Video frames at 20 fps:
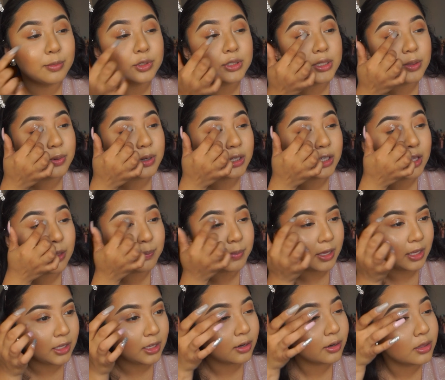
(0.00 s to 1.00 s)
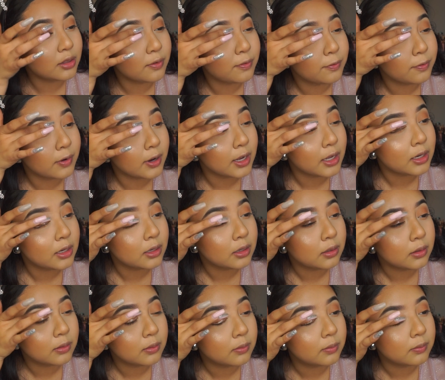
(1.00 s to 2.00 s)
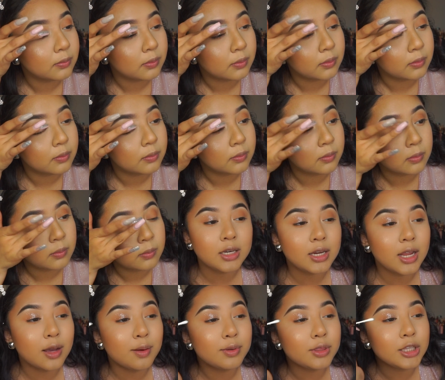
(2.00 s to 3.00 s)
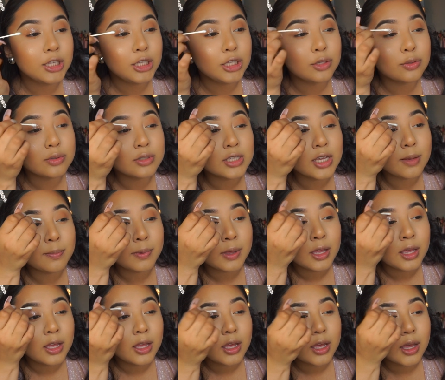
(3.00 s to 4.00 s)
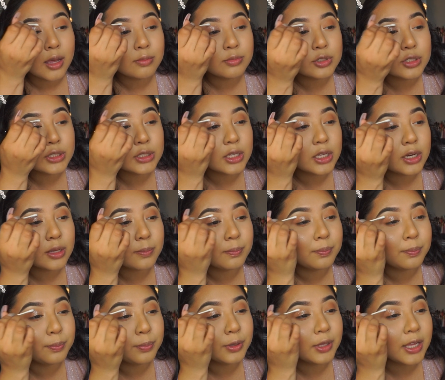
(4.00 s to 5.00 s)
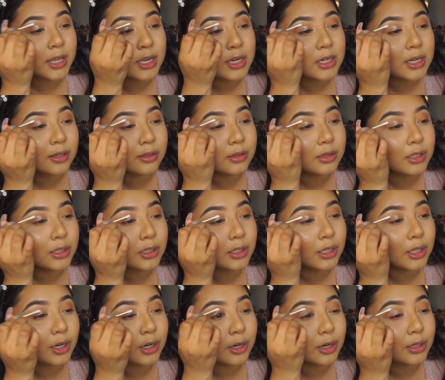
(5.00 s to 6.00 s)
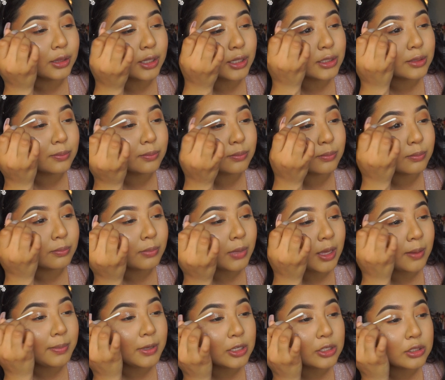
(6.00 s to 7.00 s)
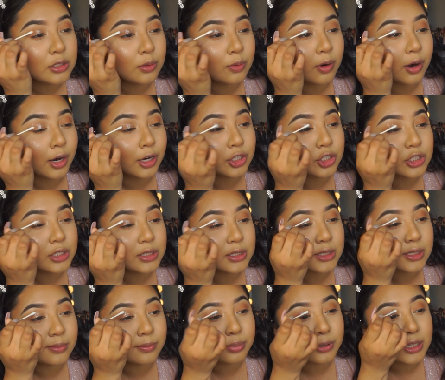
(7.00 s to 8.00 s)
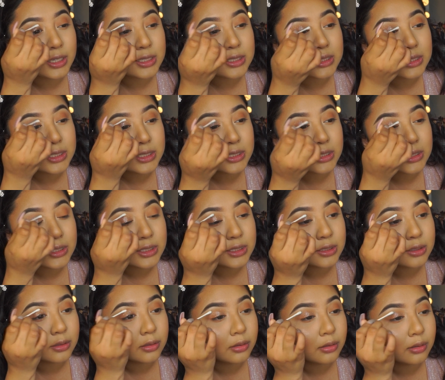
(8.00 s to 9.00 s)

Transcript: mostly want to keep it here in the front. Now with the Q-tip, I'm just gonna blend out the glitter that may be too harsh in some places.